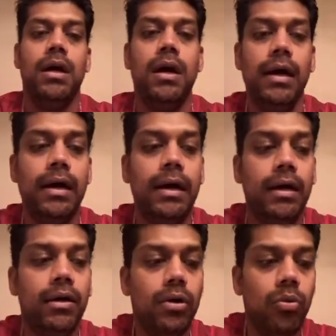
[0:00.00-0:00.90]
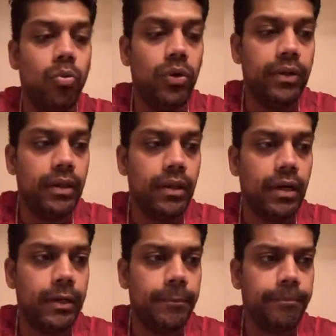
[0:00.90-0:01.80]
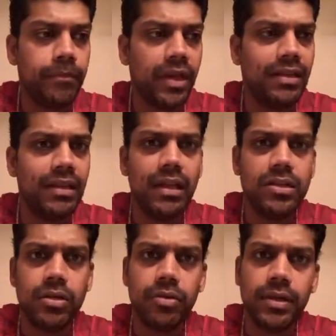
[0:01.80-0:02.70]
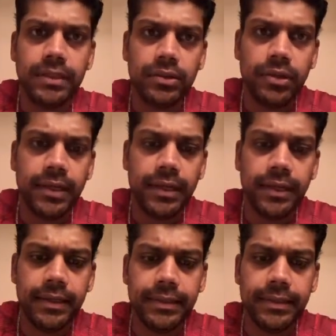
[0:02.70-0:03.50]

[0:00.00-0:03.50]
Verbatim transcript: Uh, one um, I did let you know yesterday.